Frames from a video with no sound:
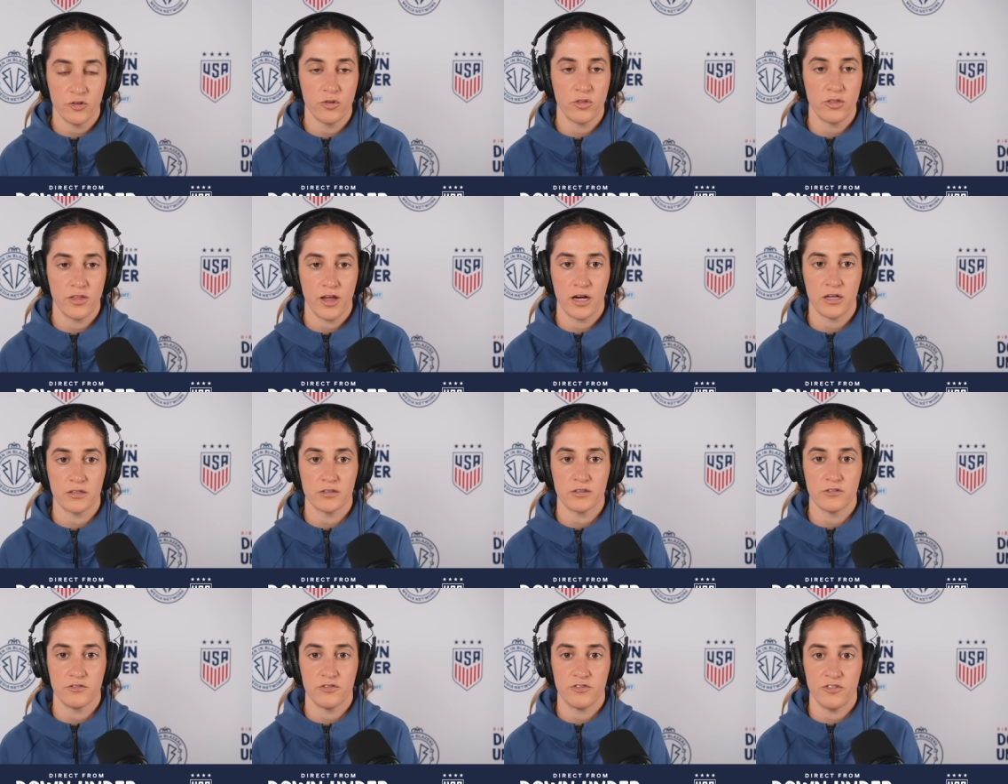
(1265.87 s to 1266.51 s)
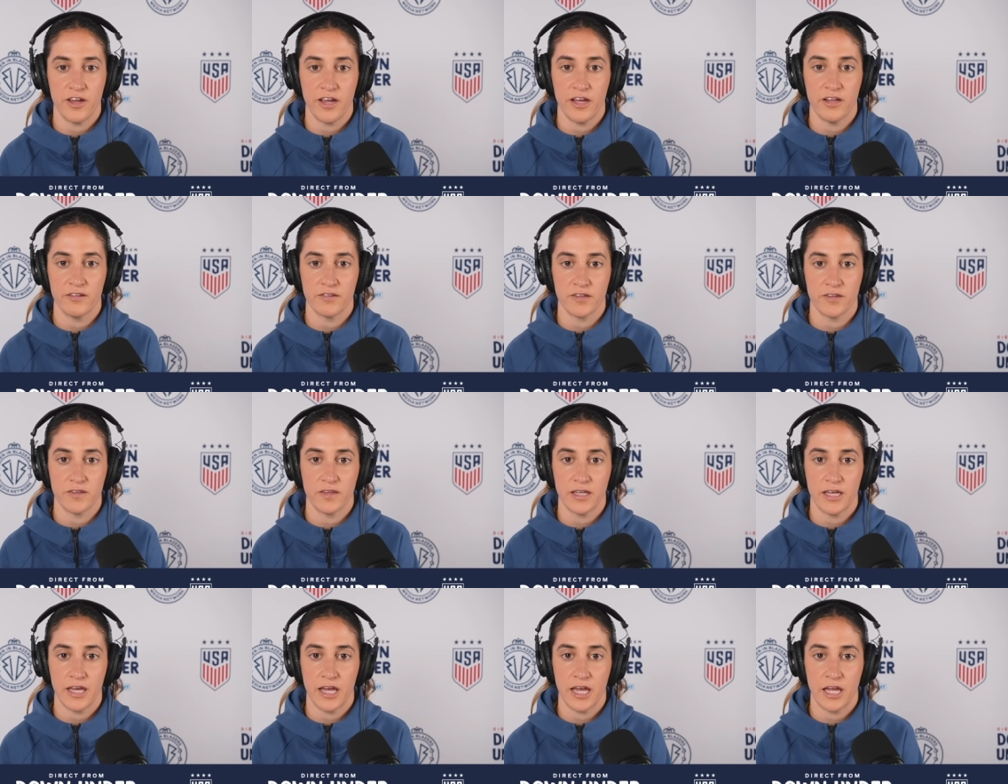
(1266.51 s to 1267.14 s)
thousand fans
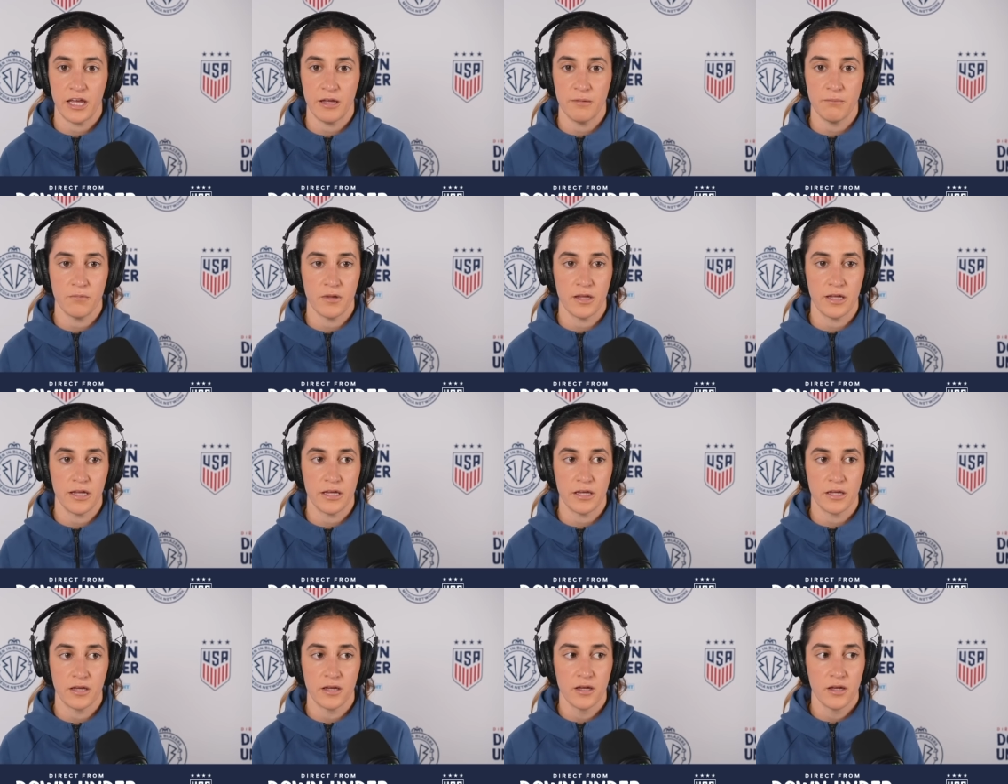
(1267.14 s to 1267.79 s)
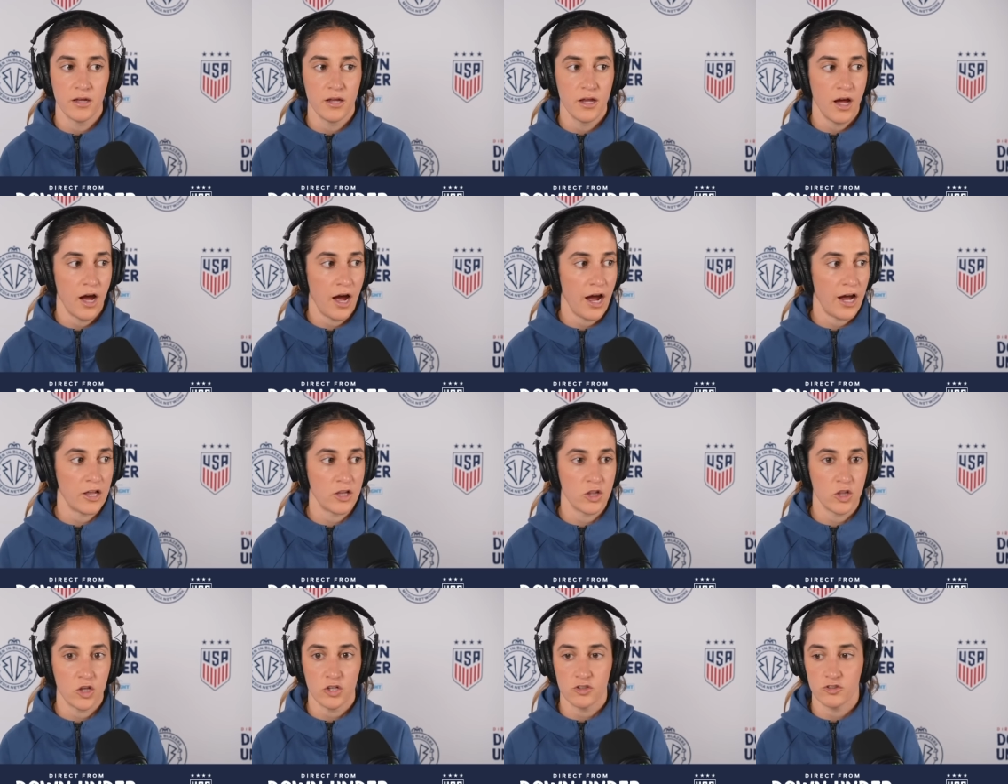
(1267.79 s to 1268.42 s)
at the game. Like,
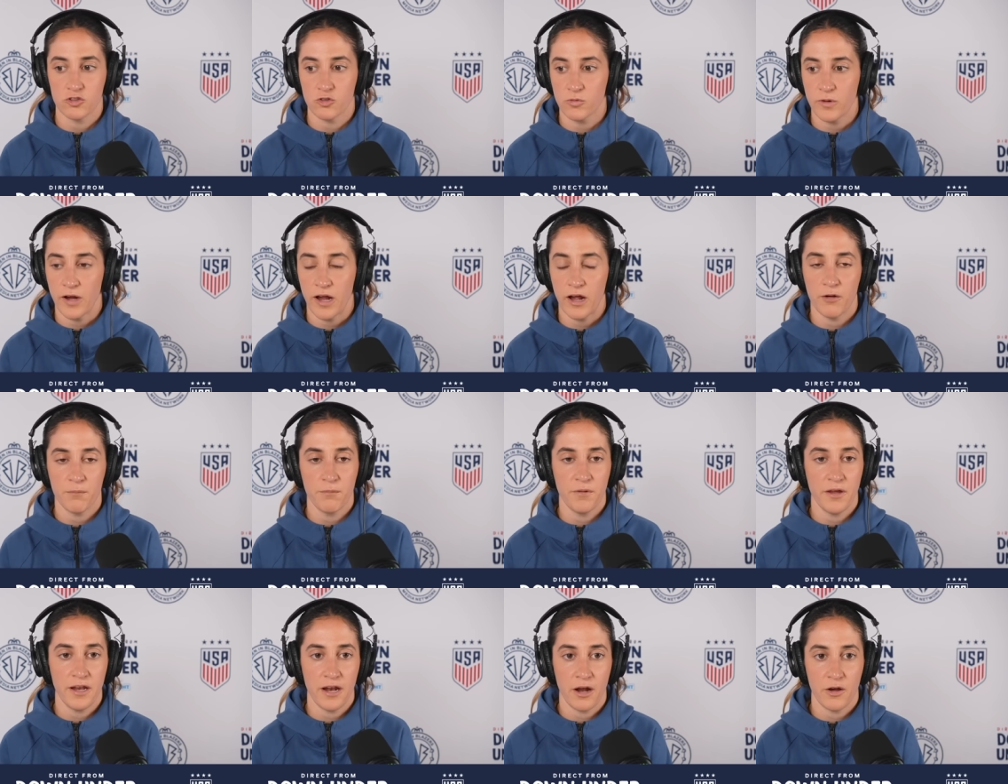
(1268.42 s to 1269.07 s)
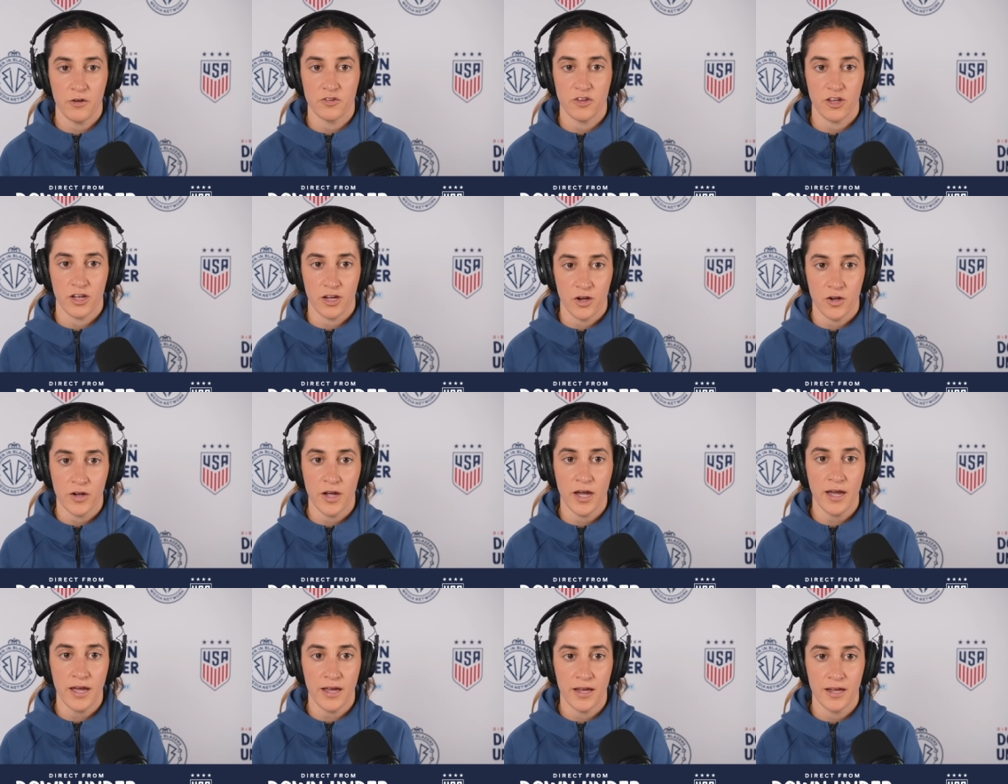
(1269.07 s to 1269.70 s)
I looked around me and I was like,
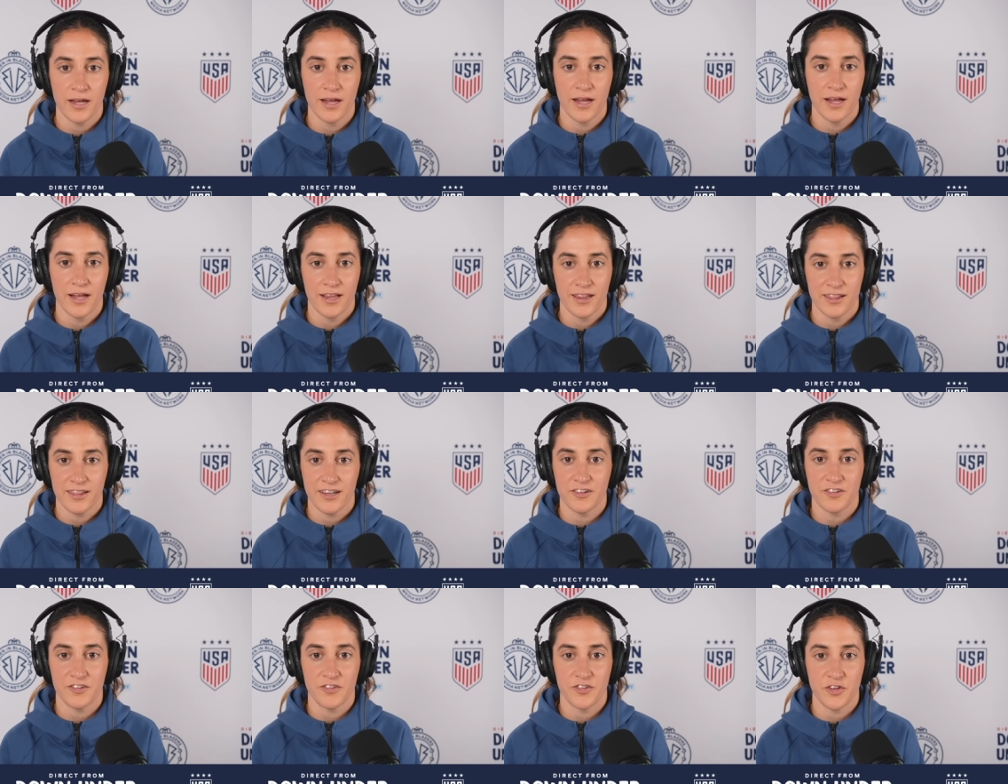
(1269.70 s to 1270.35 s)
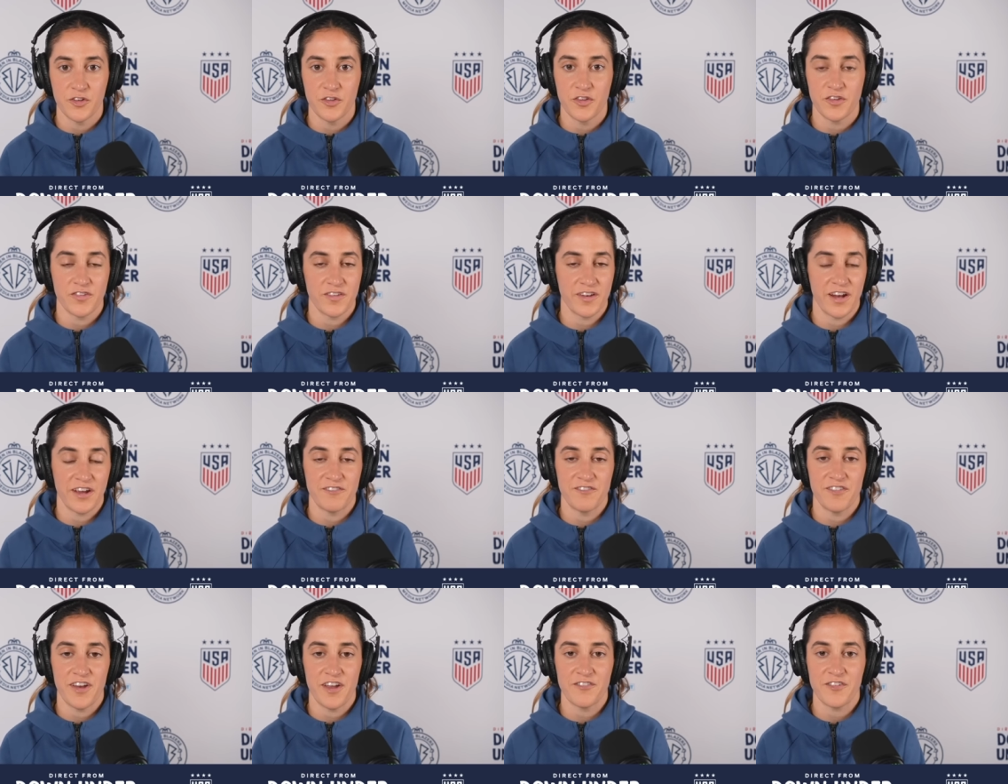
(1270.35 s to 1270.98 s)
okay, let's do this. And
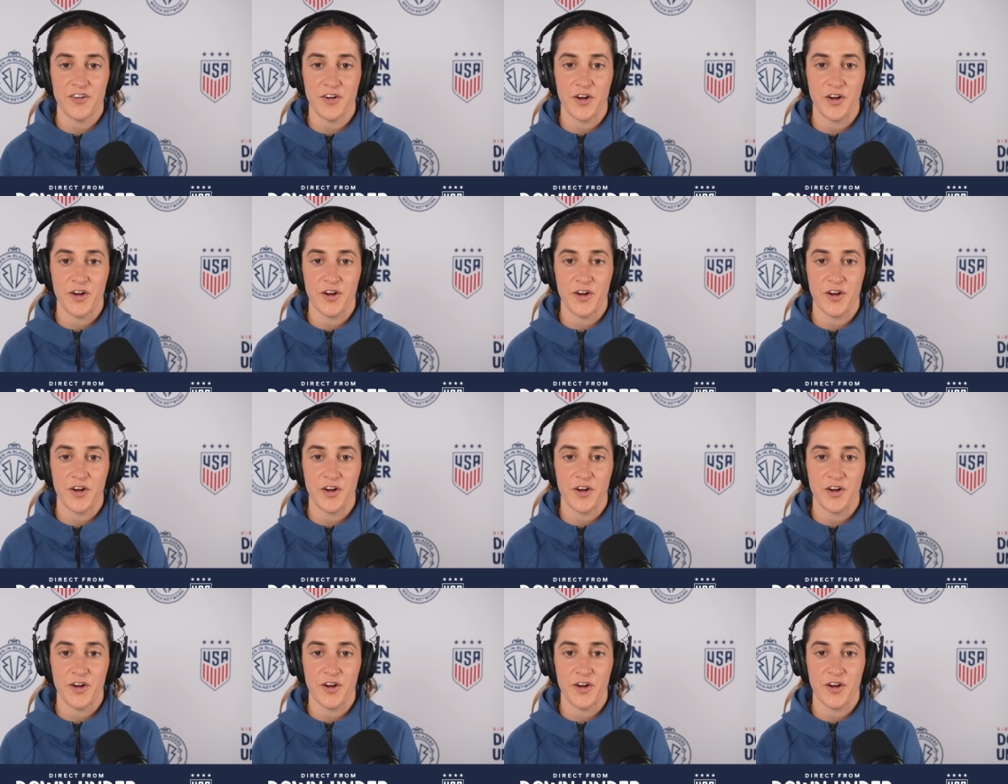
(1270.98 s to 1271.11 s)
I've never